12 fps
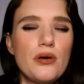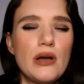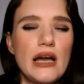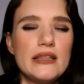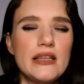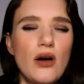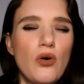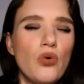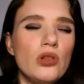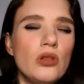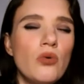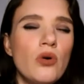and that
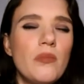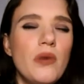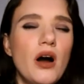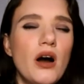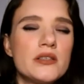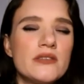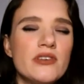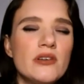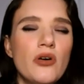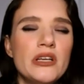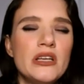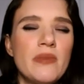whole lower part of your
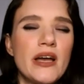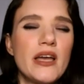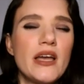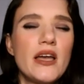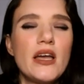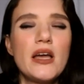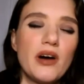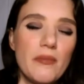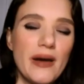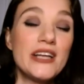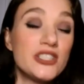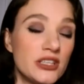body by,
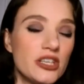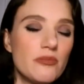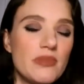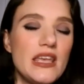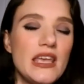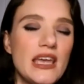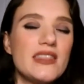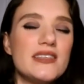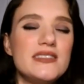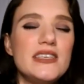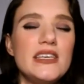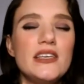imagine that you're peeing in the
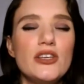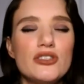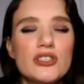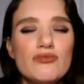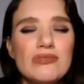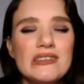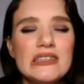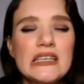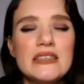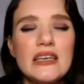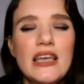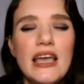sea, you're just
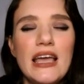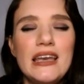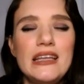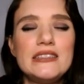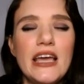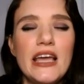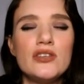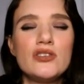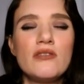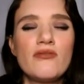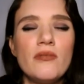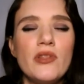releasing any
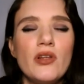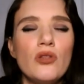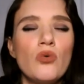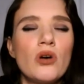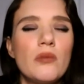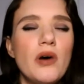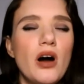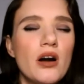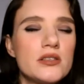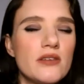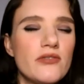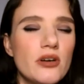tension from the lower
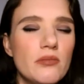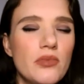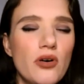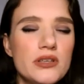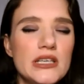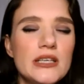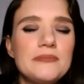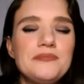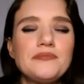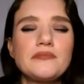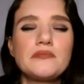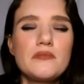part of your body
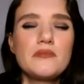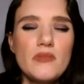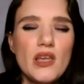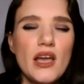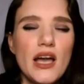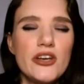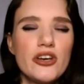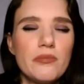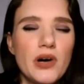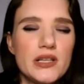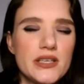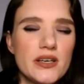and your
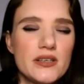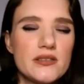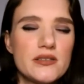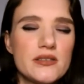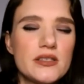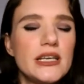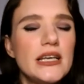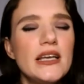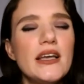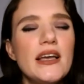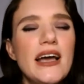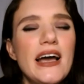buttocks
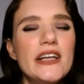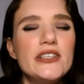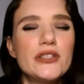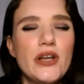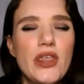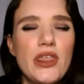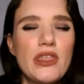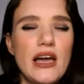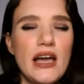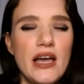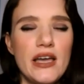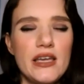and your
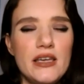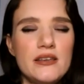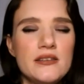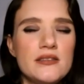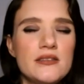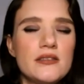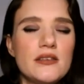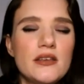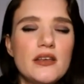thighs,